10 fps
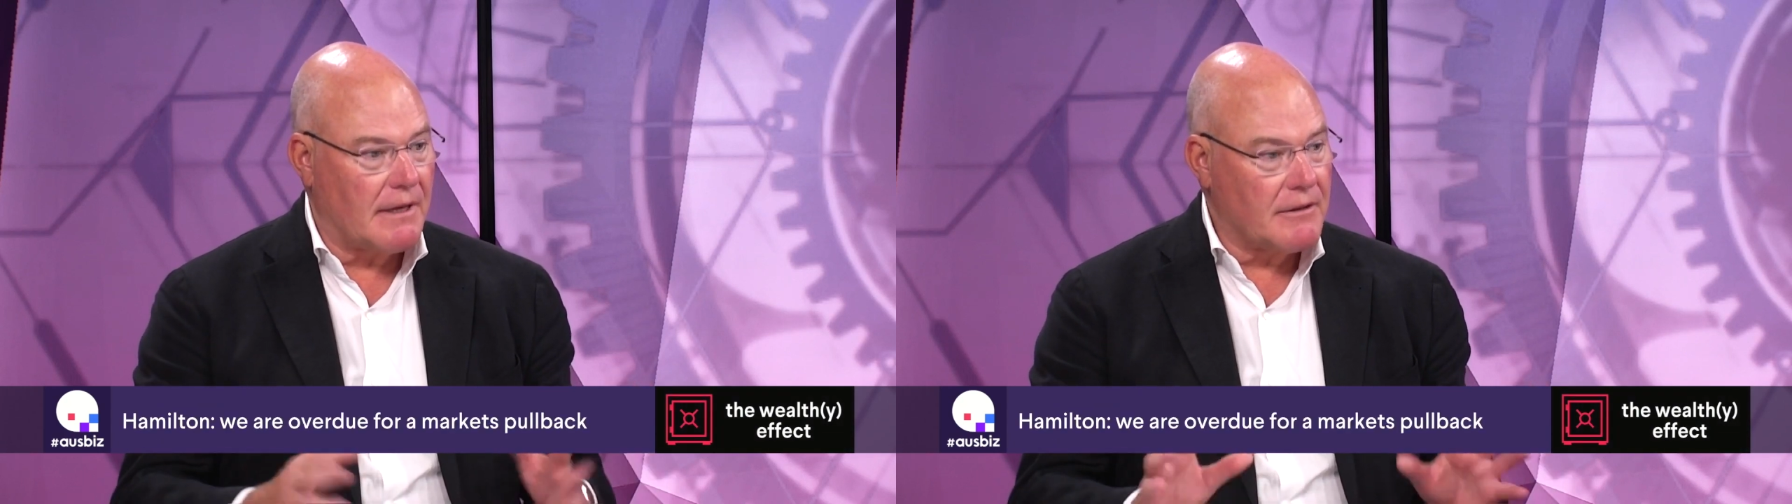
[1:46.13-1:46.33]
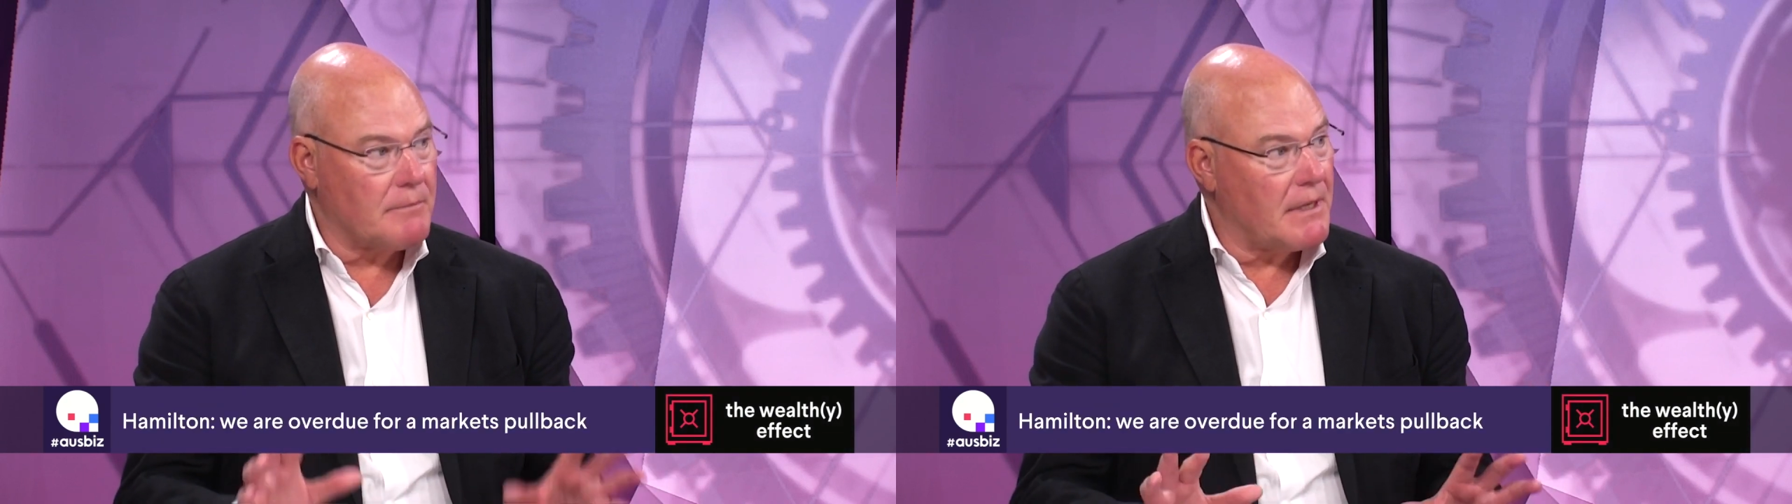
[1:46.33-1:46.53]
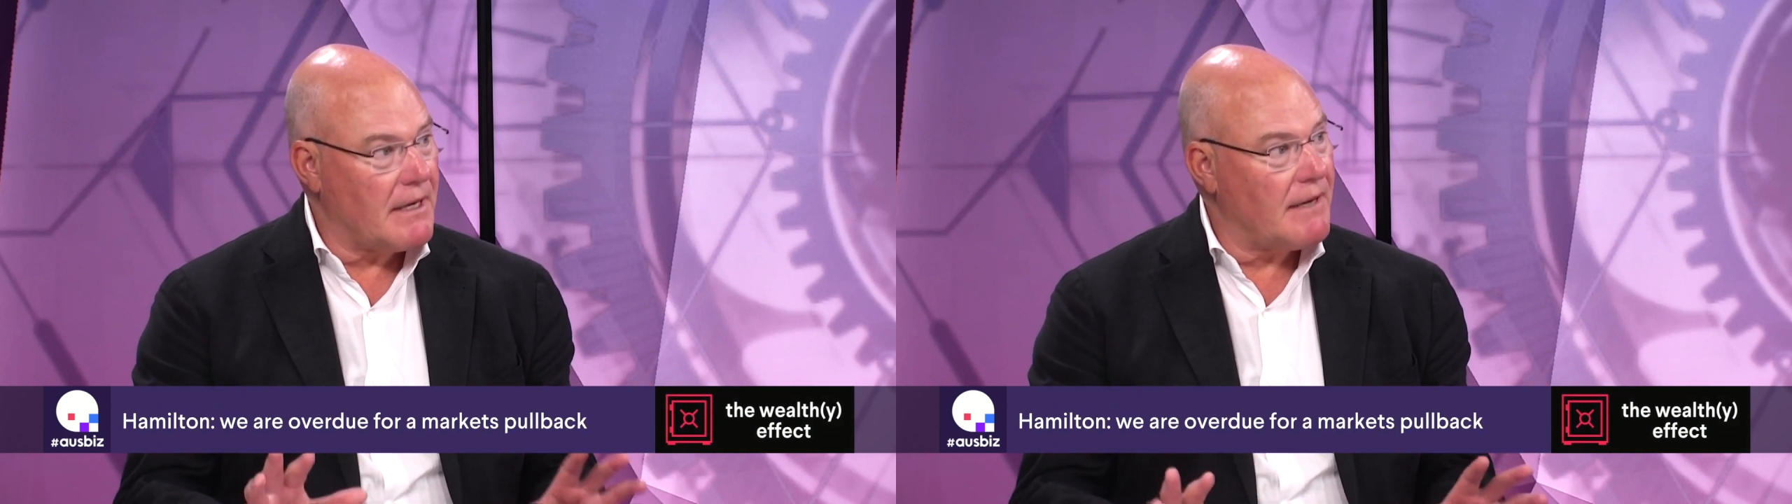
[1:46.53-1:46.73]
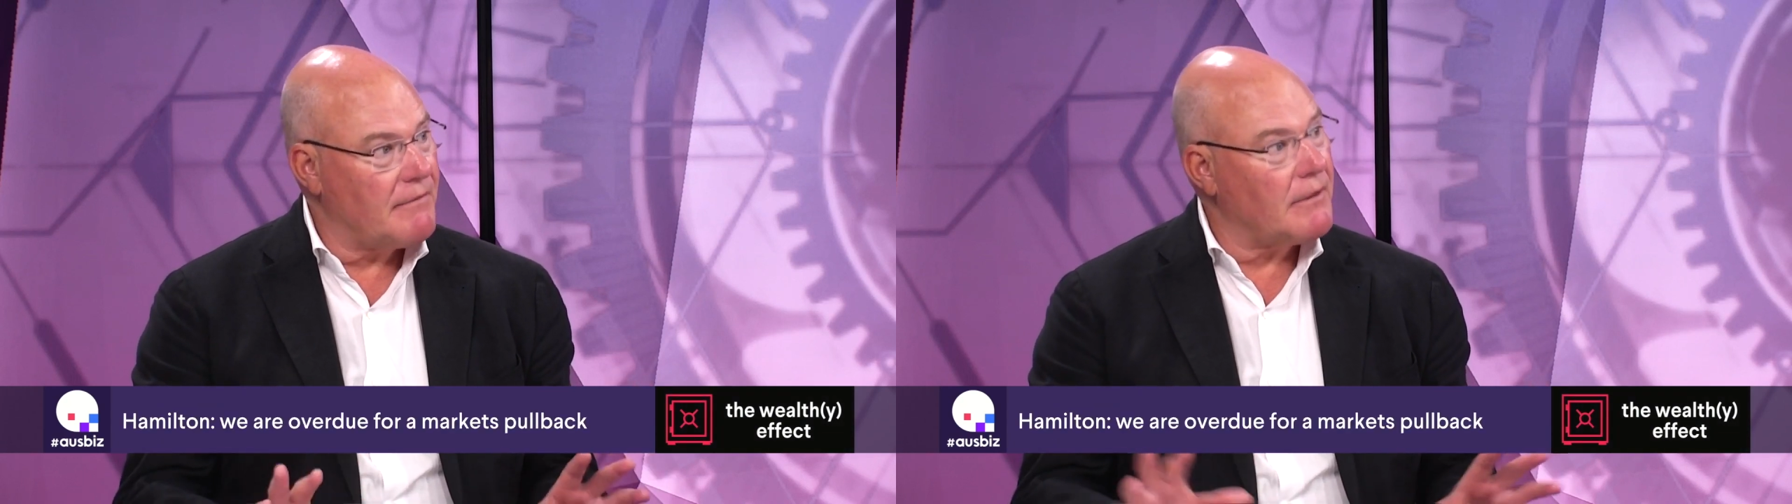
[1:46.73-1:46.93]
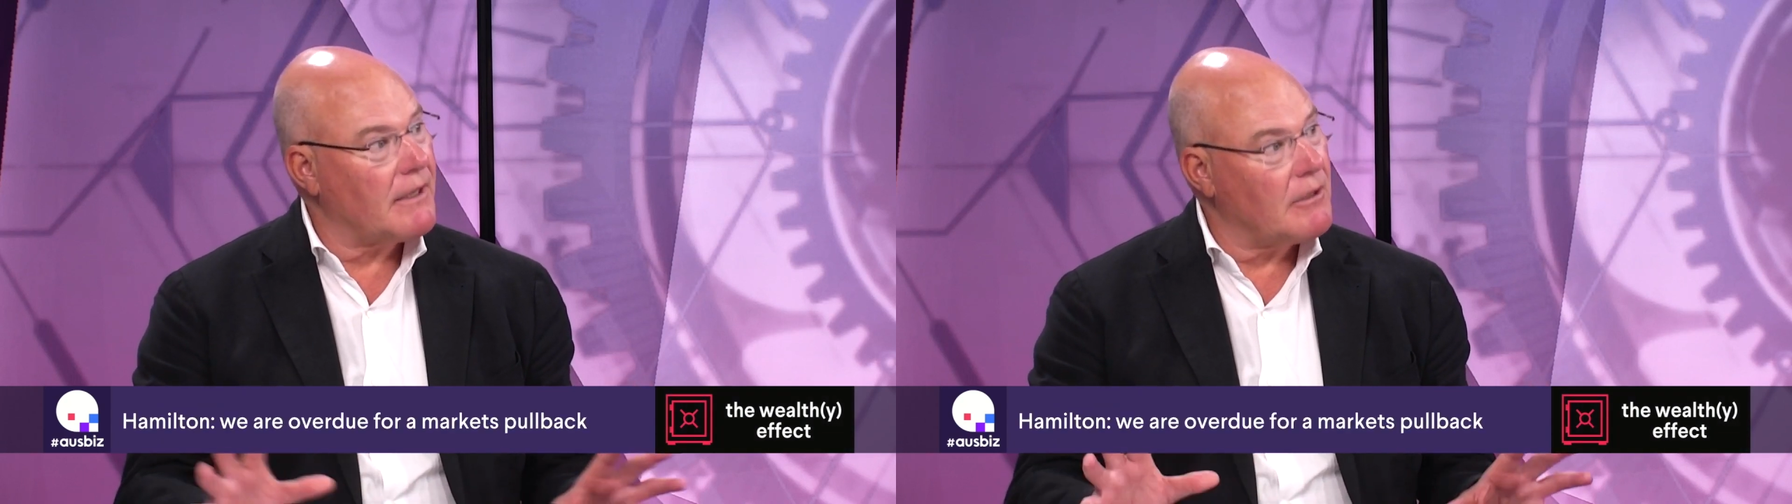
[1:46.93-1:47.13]
just be
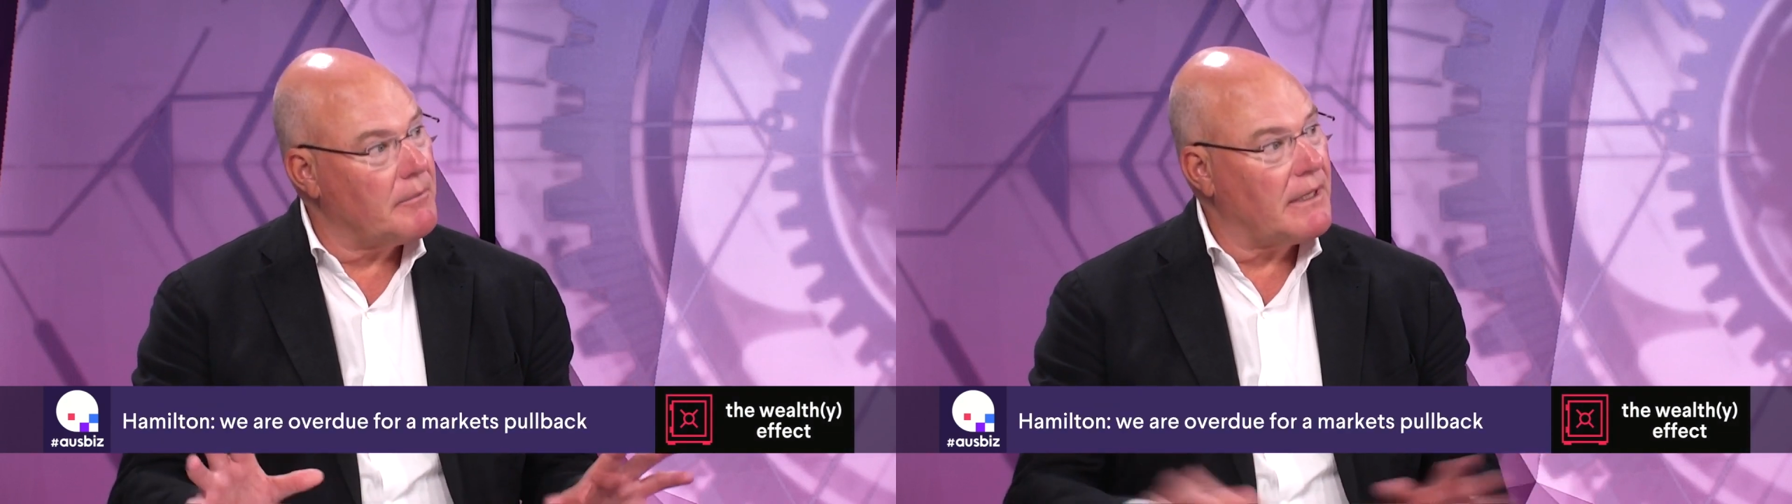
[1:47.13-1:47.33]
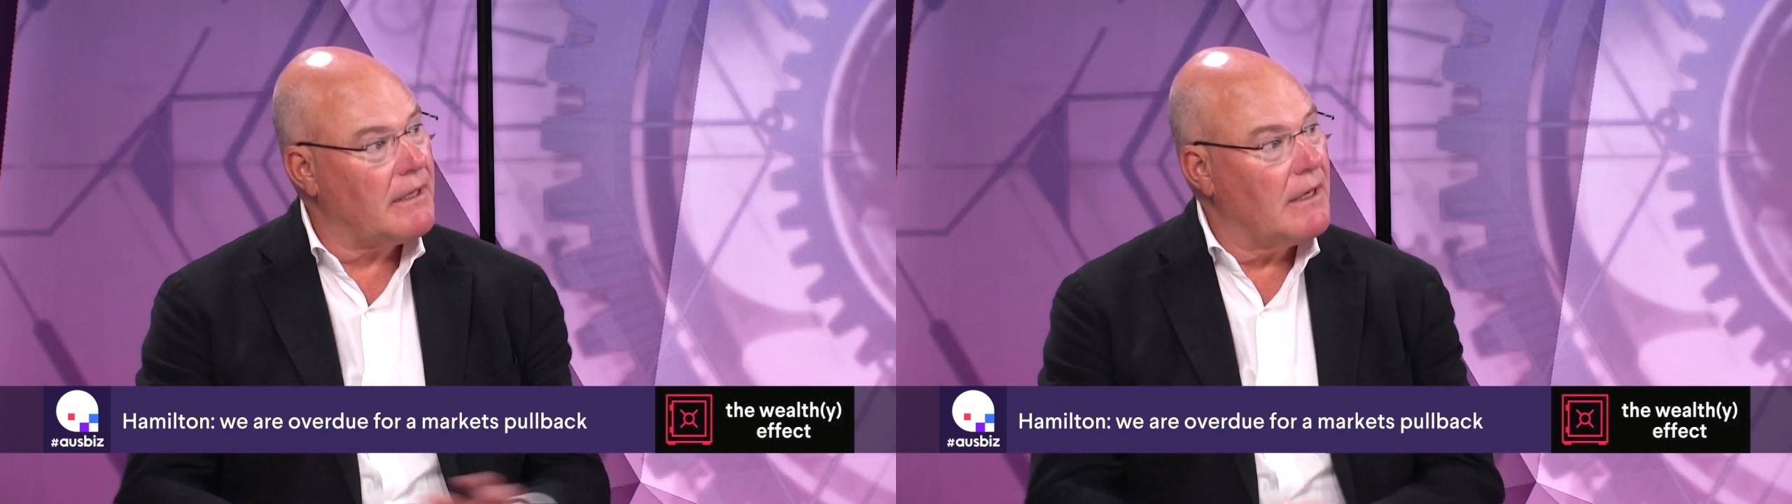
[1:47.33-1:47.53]
careful. There could be,